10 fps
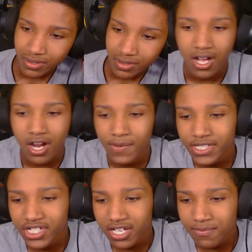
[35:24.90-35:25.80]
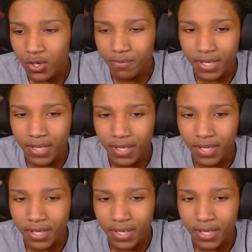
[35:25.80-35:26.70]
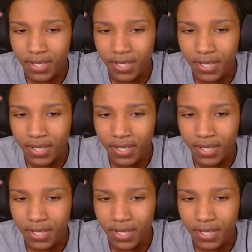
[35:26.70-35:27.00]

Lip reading: Alright, chat, come on, baby, let's play some Stumble,